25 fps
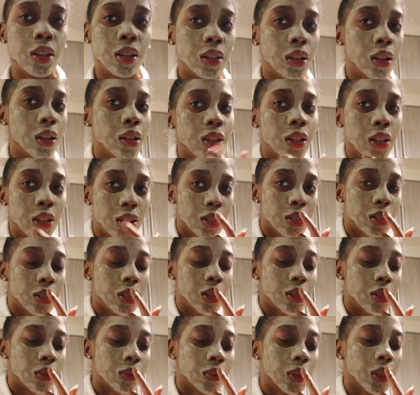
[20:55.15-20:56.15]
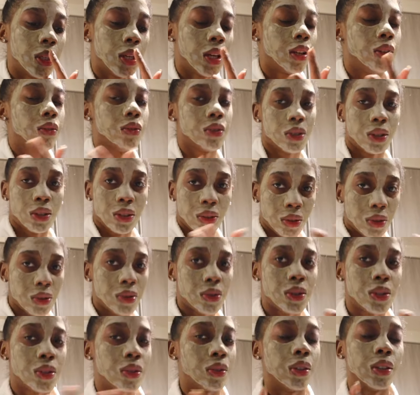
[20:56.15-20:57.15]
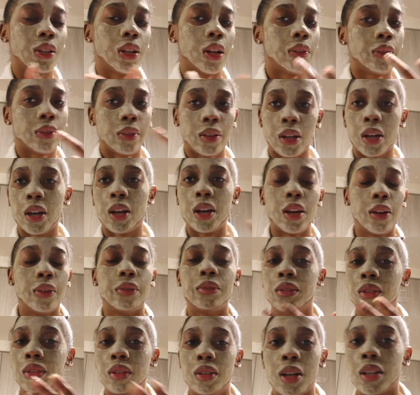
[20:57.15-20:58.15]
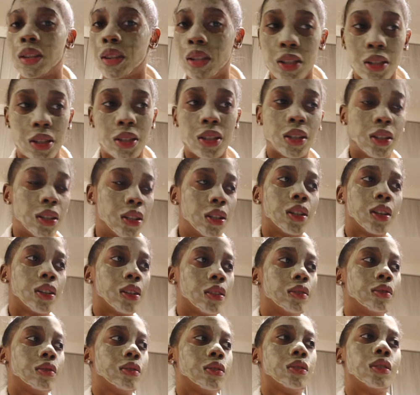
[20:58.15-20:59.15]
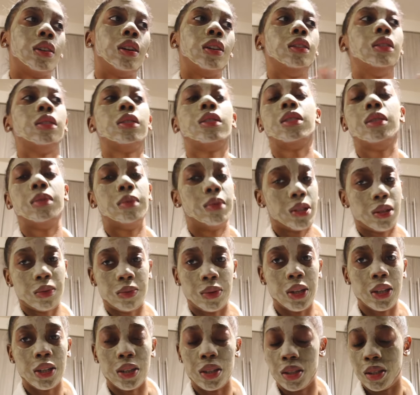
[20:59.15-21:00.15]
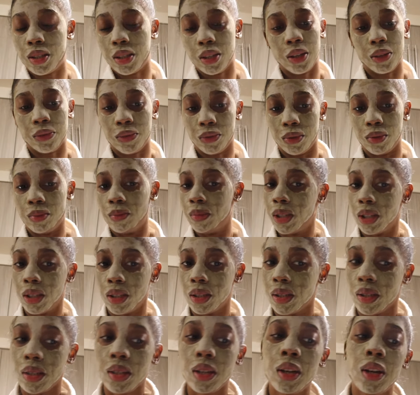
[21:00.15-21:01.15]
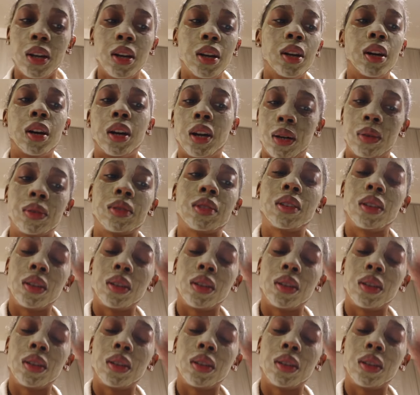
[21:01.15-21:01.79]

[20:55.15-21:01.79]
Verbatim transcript: another instance where I go to the grocery store and I feel like I have nothing to cook. So I literally went to Wendy's to get food because I was